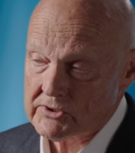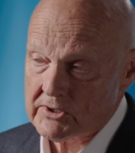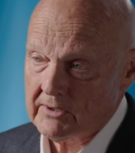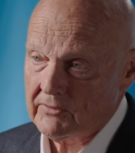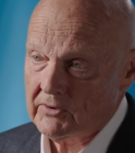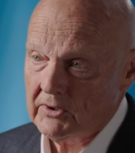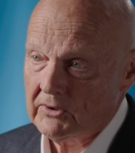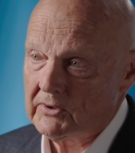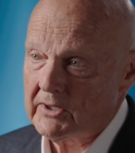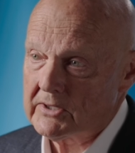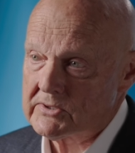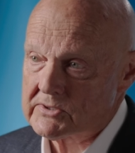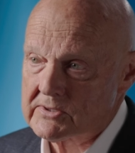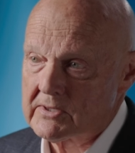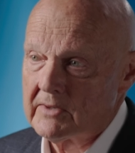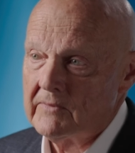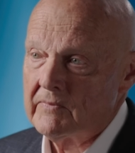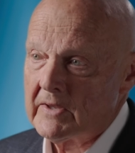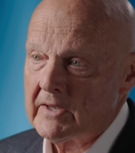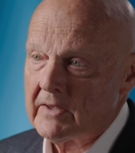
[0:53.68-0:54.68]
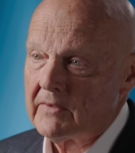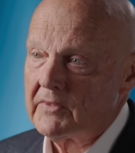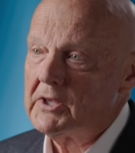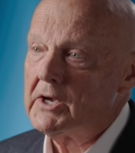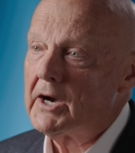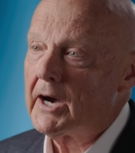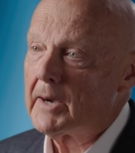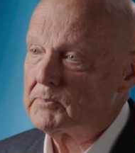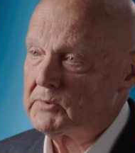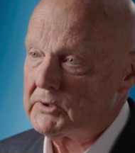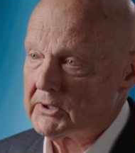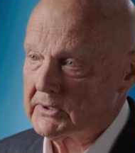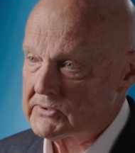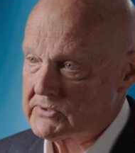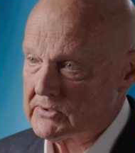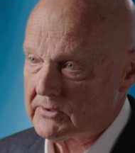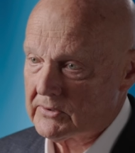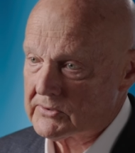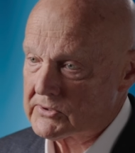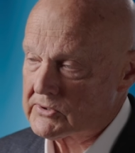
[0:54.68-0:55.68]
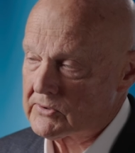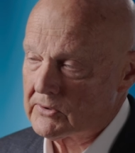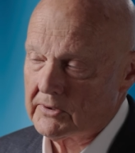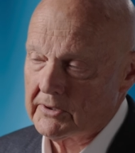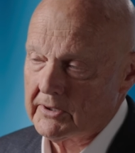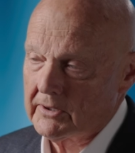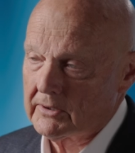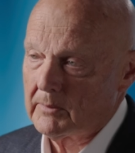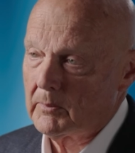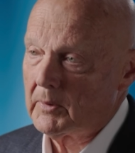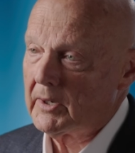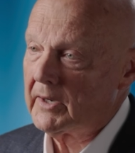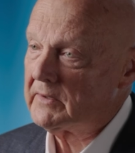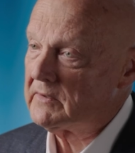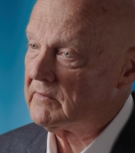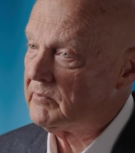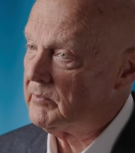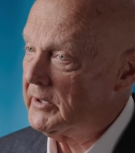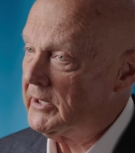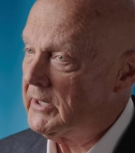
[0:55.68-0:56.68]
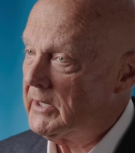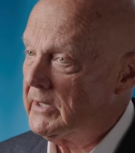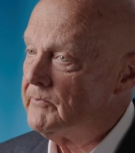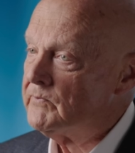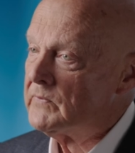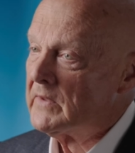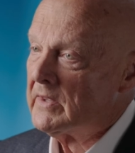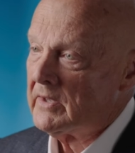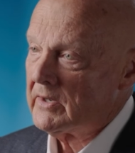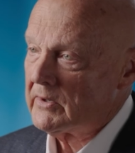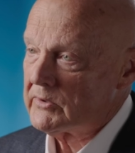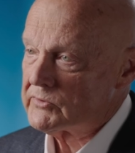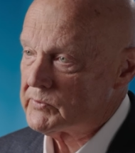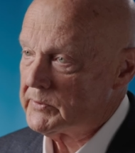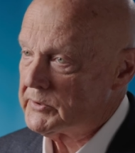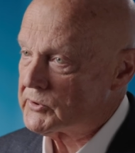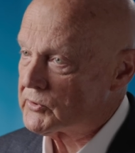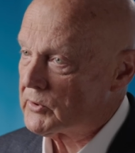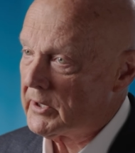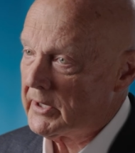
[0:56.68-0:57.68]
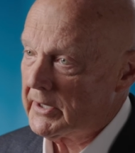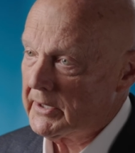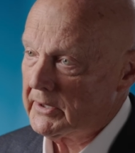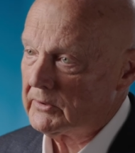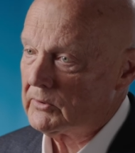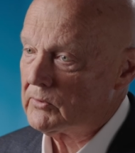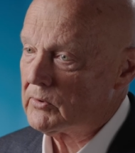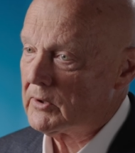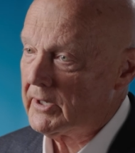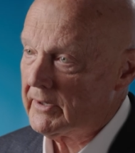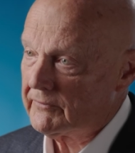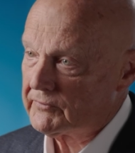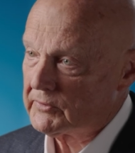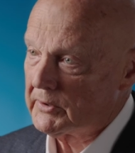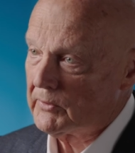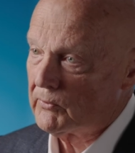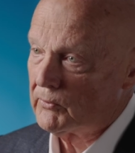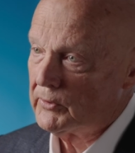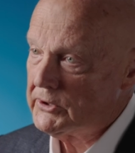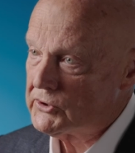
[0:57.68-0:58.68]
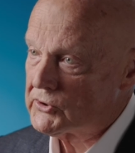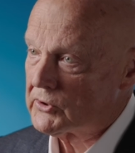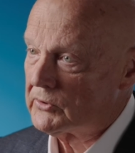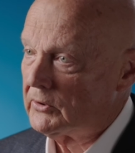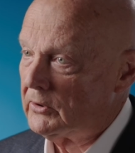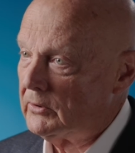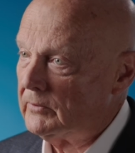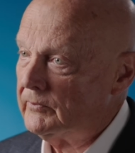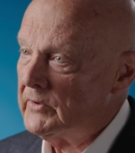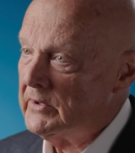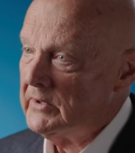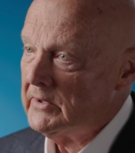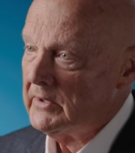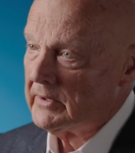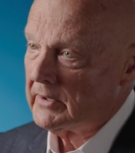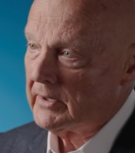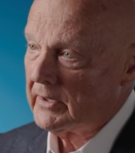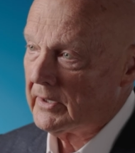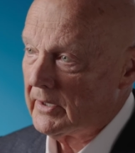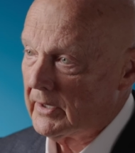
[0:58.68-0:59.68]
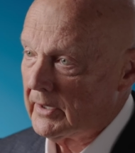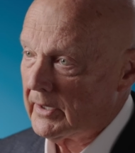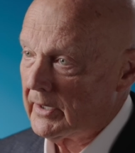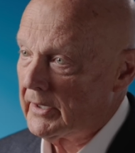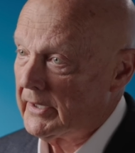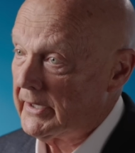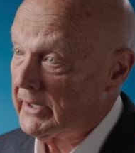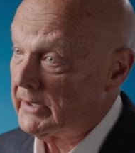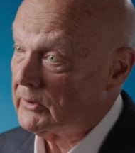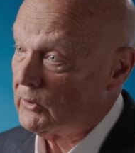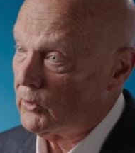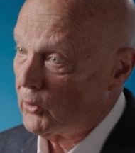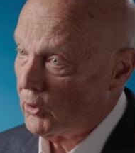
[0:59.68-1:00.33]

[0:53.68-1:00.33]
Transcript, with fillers: And I think that's the optics that are certainly on the mind of many as we try and craft a regional uh, and